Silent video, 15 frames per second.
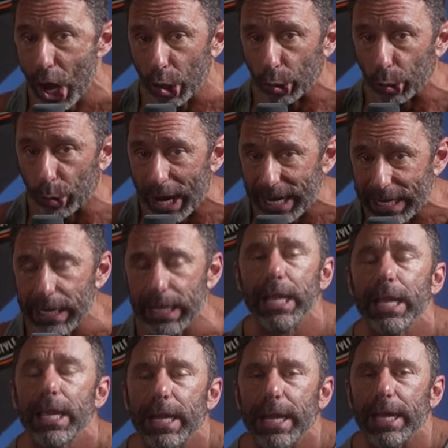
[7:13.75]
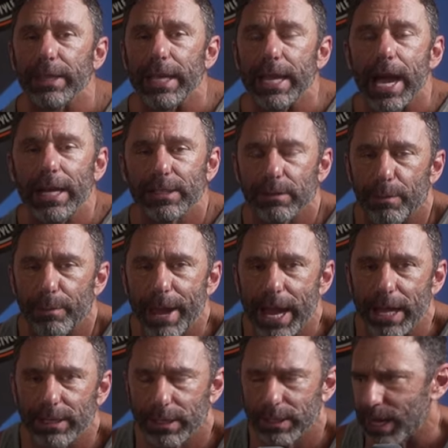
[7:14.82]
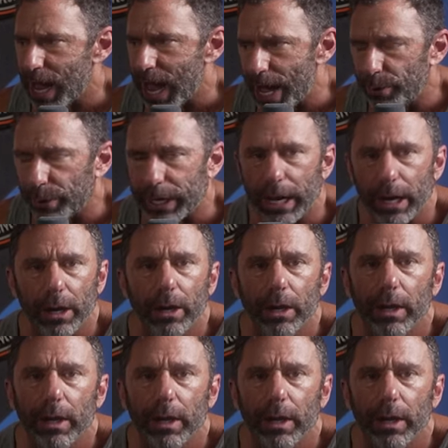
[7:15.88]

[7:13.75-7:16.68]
ready in the eyes of the masses, I don't care.